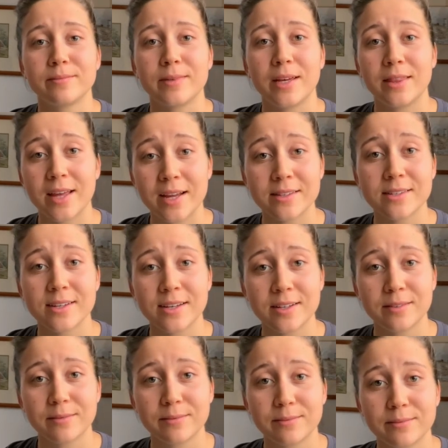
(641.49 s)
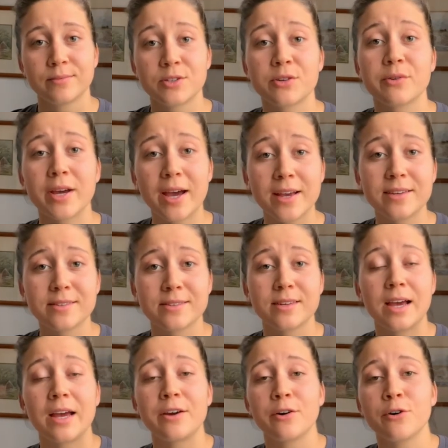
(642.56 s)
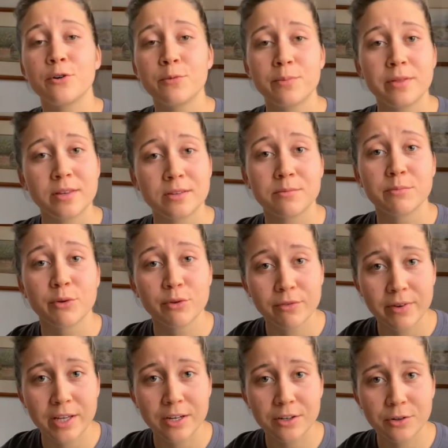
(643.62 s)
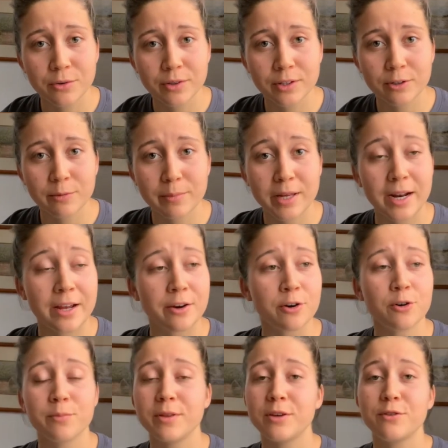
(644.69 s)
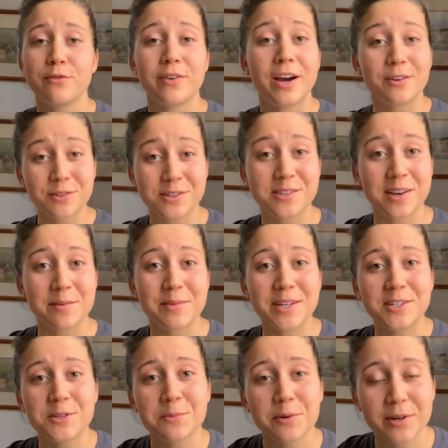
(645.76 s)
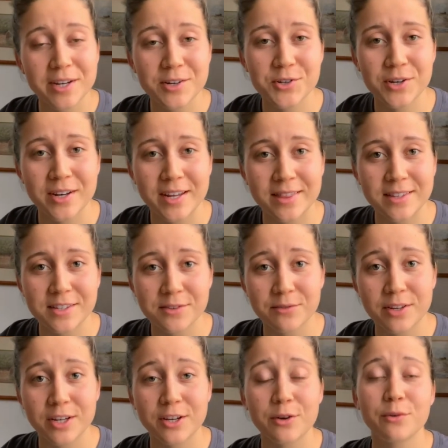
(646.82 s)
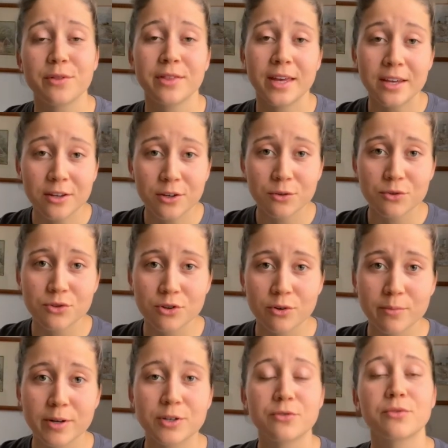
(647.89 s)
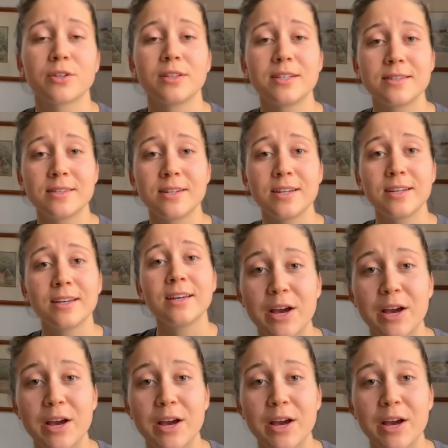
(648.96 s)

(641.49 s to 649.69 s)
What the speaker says: And that's it. So guys, I hope this motivated you a little bit. I hope that you found some inspiration in this video. Thank you so much for listening.